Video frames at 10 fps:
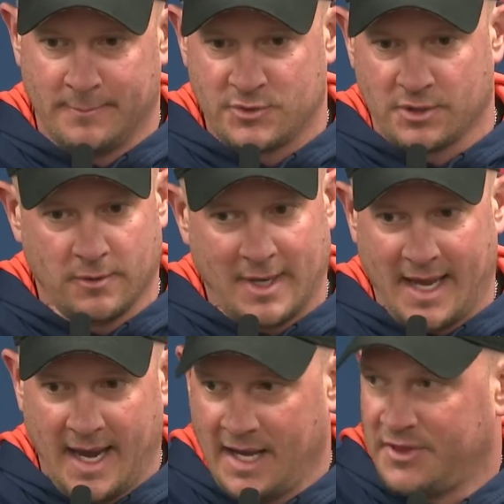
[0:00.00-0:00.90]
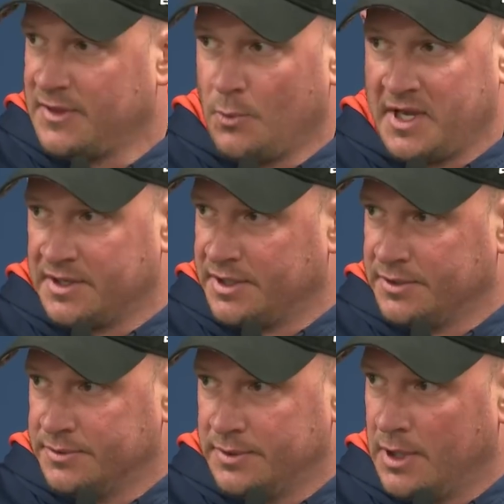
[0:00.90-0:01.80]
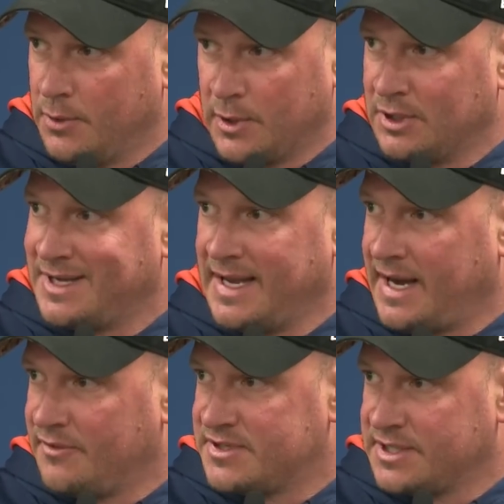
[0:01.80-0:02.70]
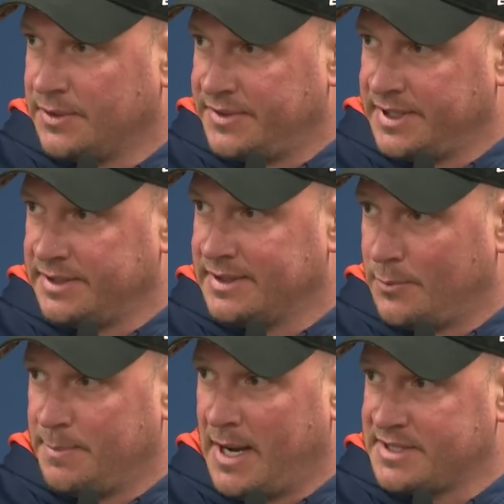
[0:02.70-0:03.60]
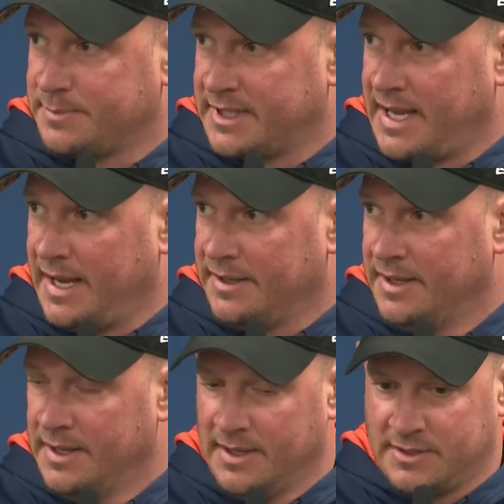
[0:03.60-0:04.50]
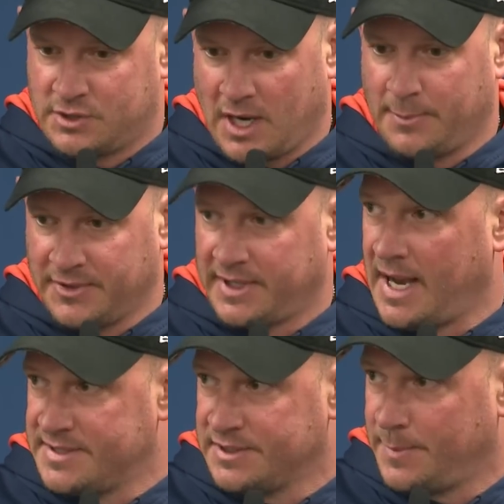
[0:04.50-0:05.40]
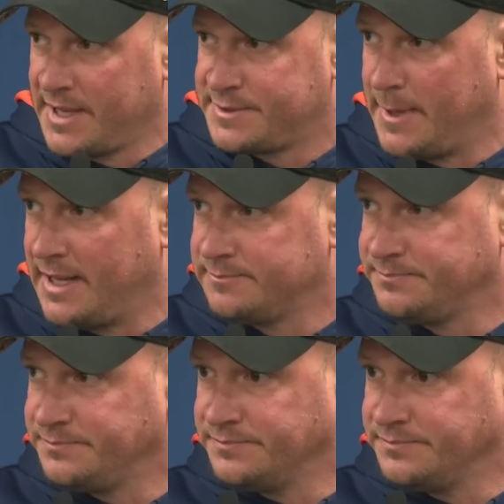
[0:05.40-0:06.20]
So anything that we can do, we're looking at every single thing that we possibly can to try to put the guys in the best spot.